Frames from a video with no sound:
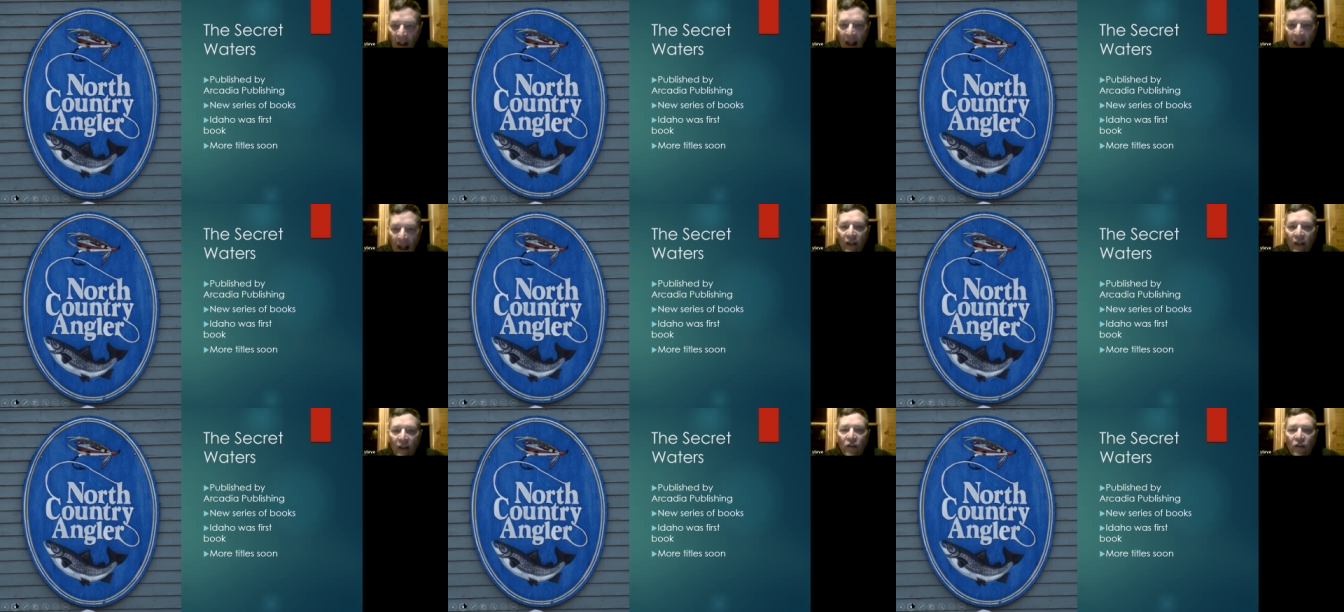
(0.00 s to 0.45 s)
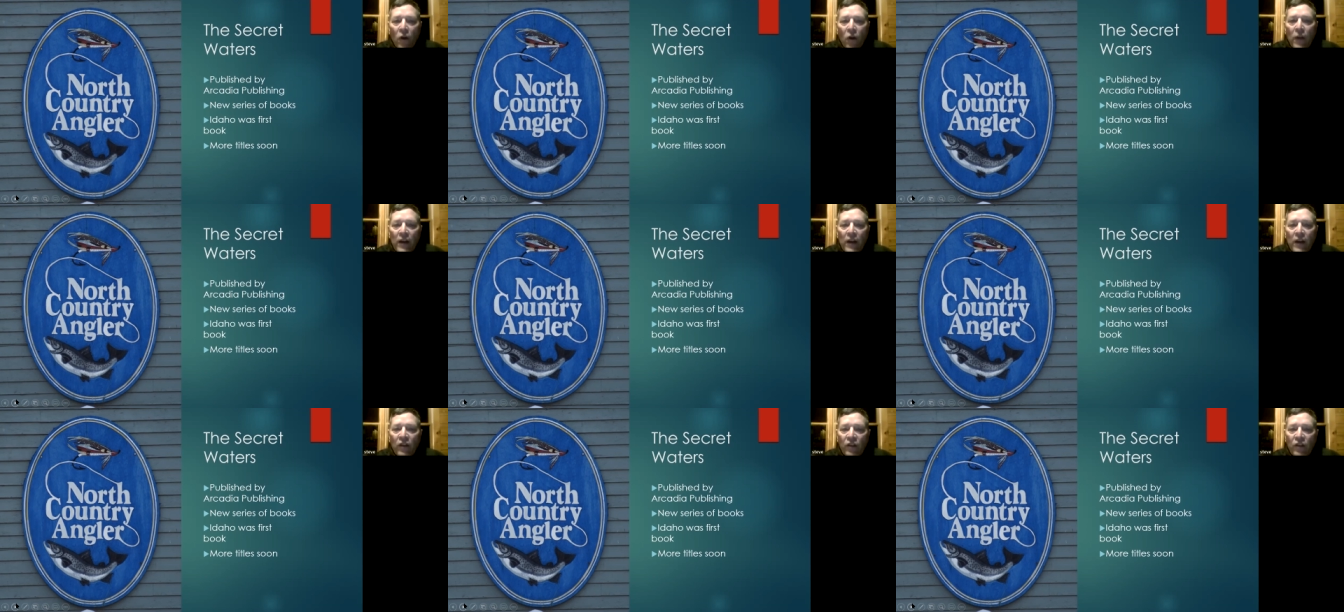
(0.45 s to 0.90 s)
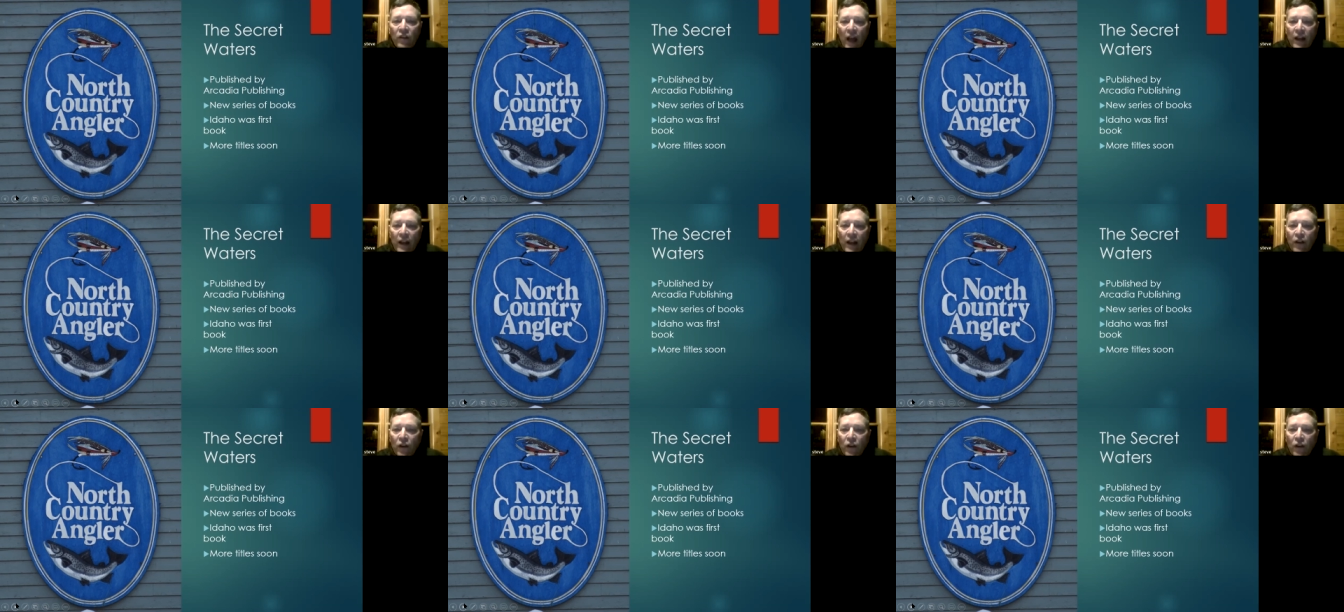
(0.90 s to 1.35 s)
And so they
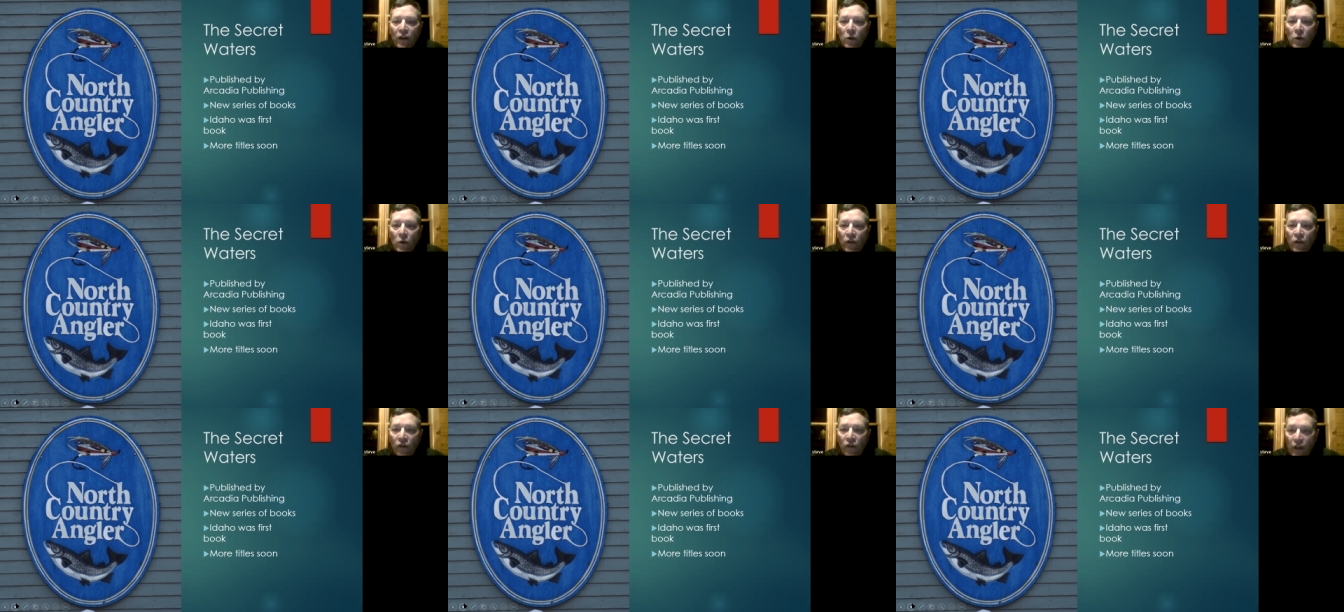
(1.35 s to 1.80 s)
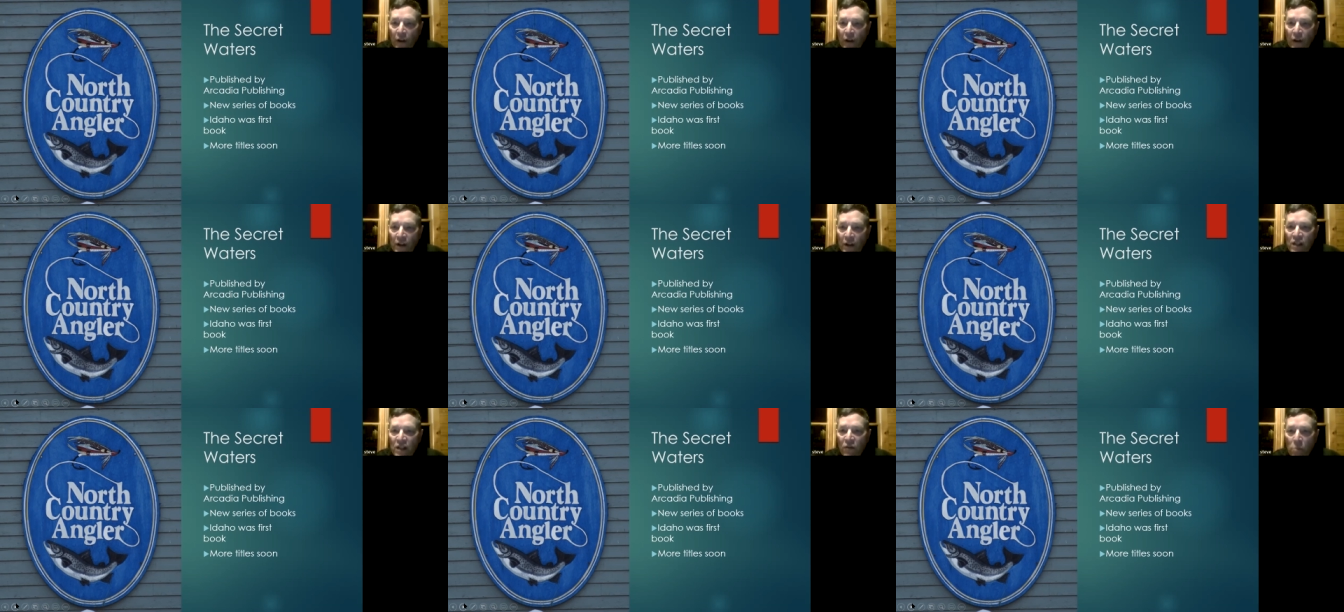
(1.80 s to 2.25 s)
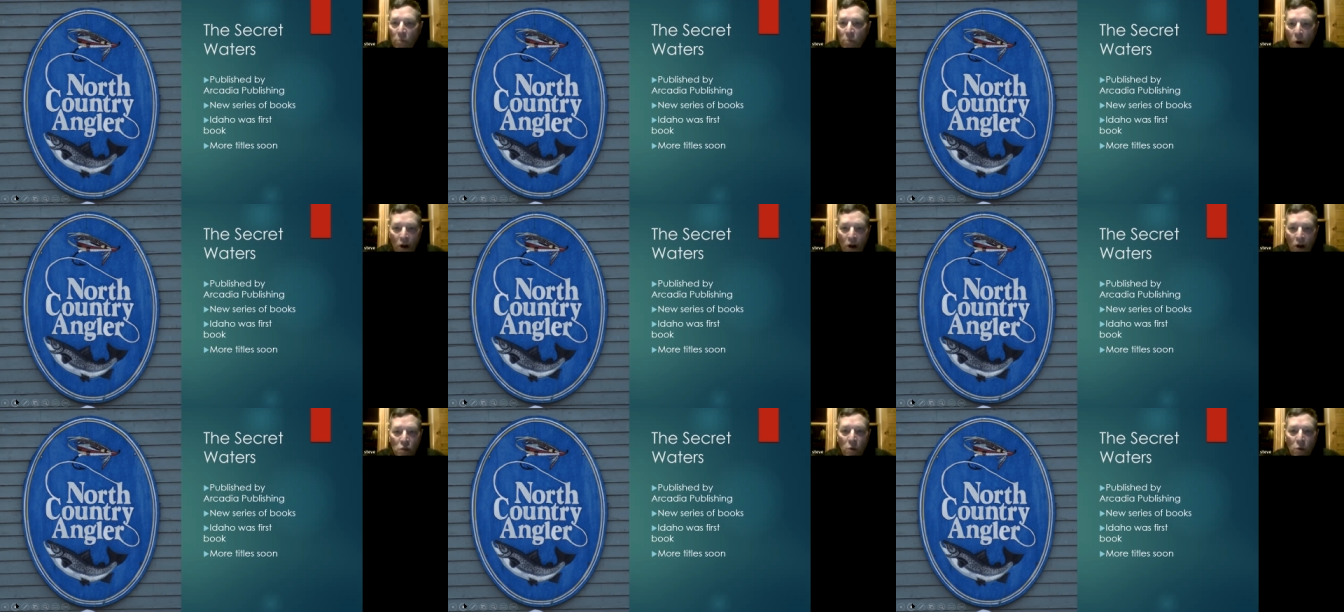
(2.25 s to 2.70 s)
decided to do a series of
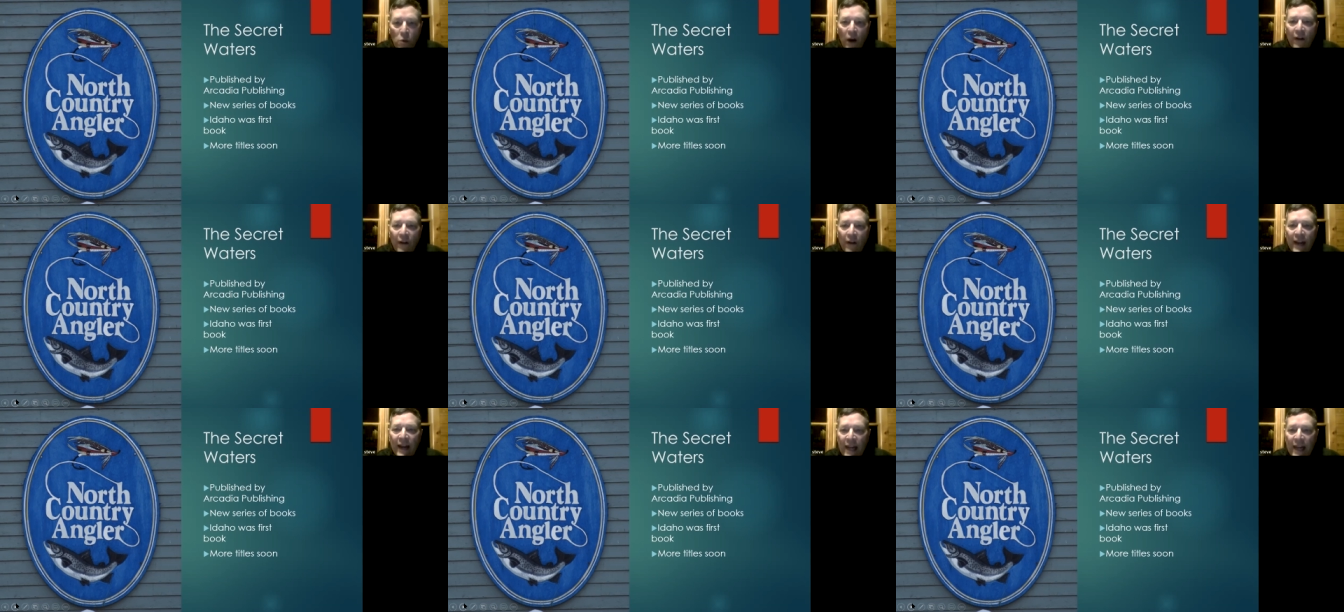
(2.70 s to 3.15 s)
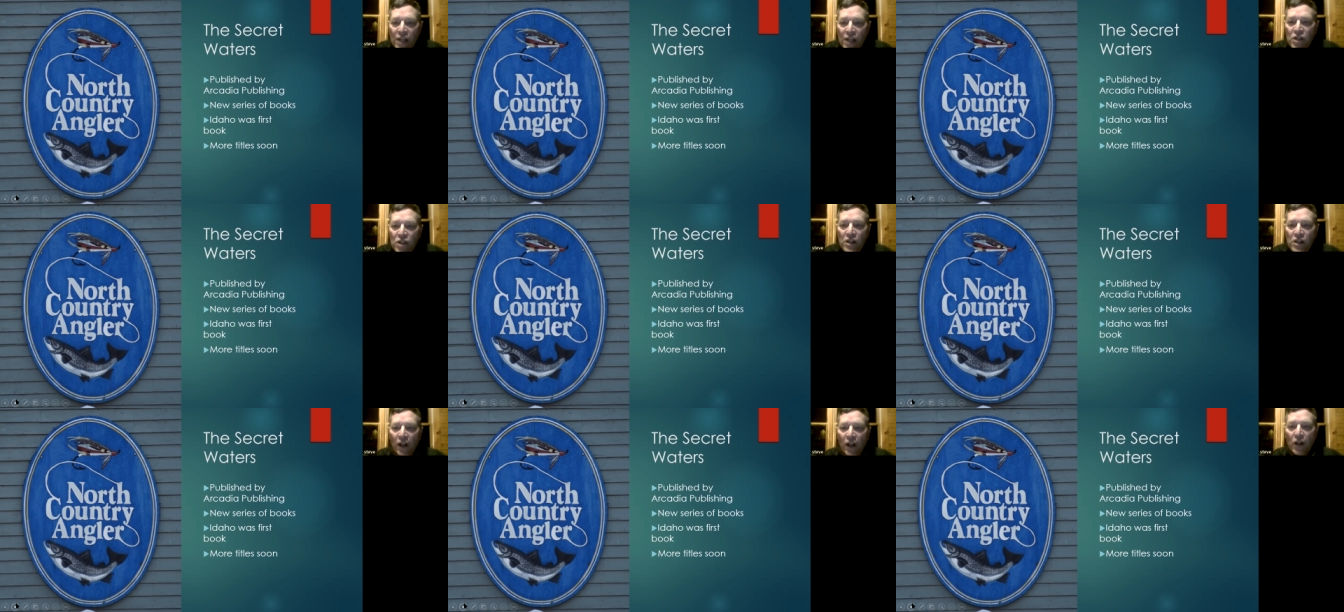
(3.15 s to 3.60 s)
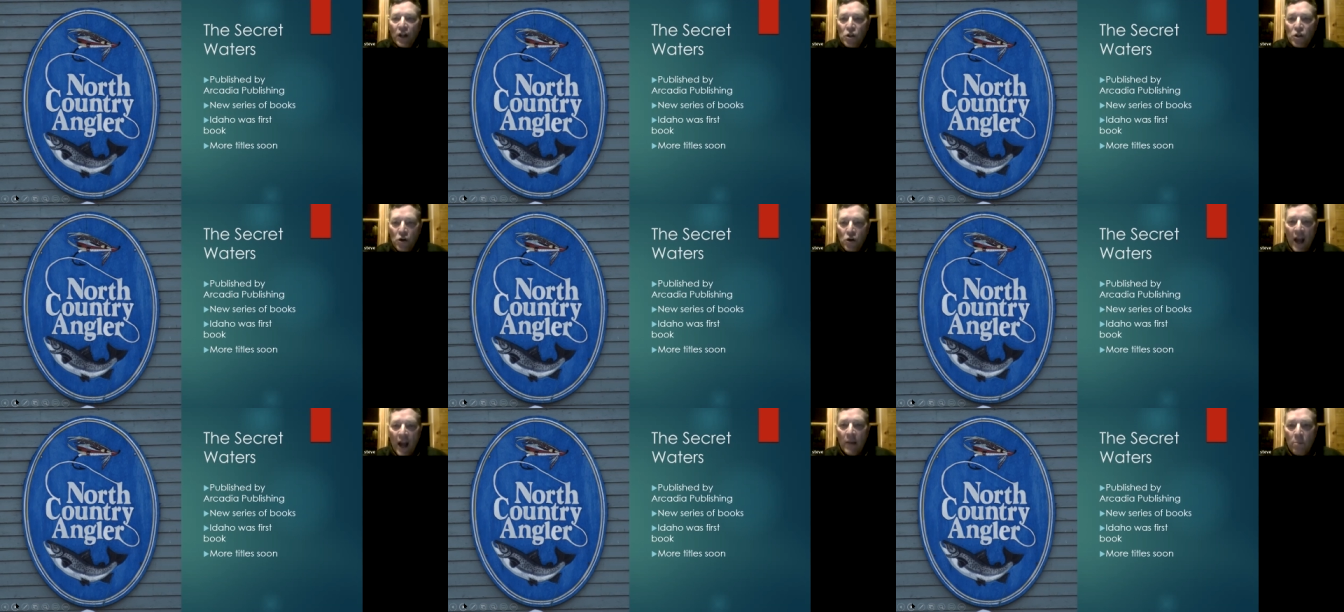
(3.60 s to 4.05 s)
books where each they're going to
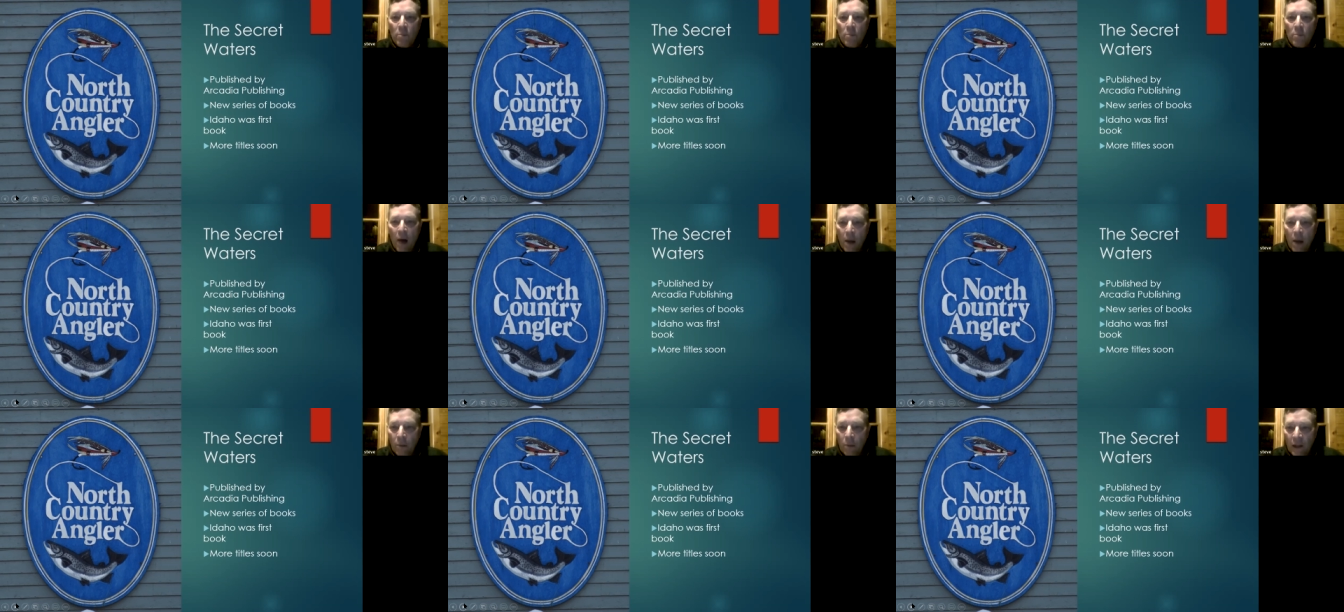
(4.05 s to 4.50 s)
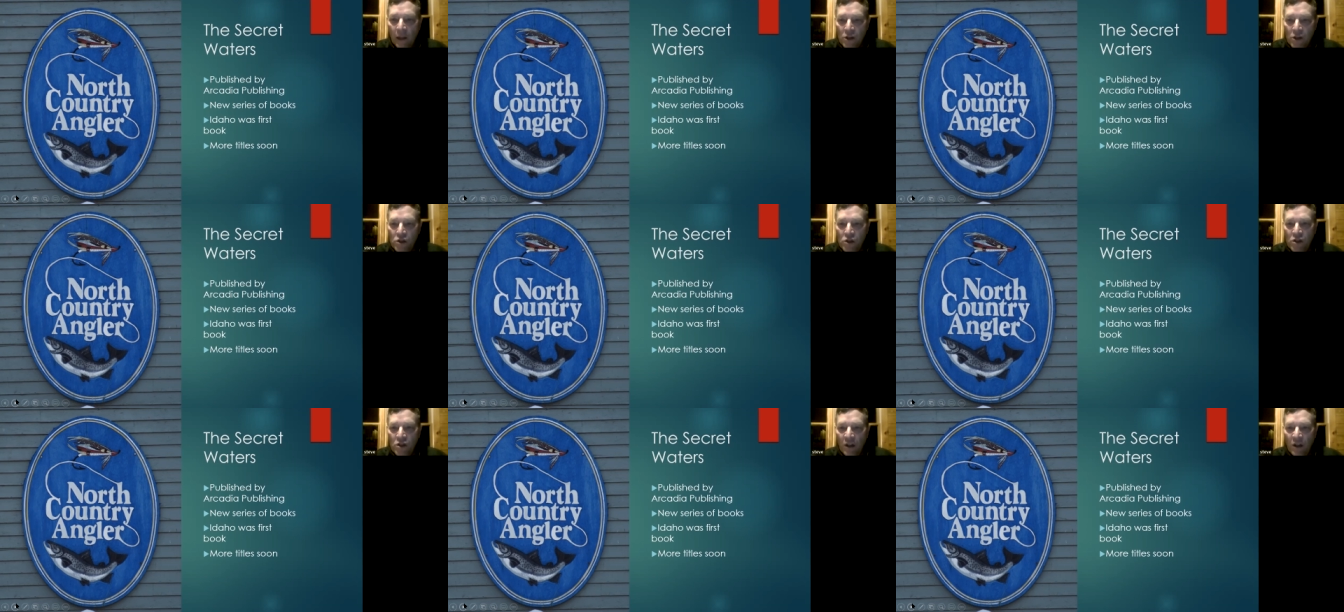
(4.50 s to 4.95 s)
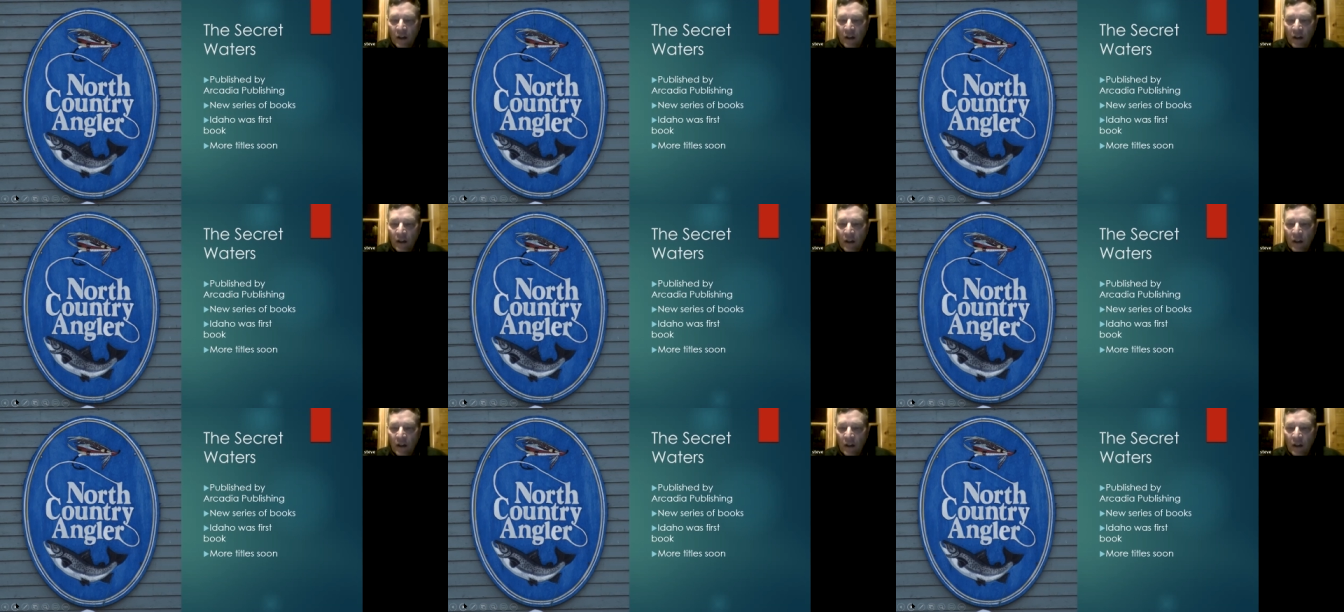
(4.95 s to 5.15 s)
try and publish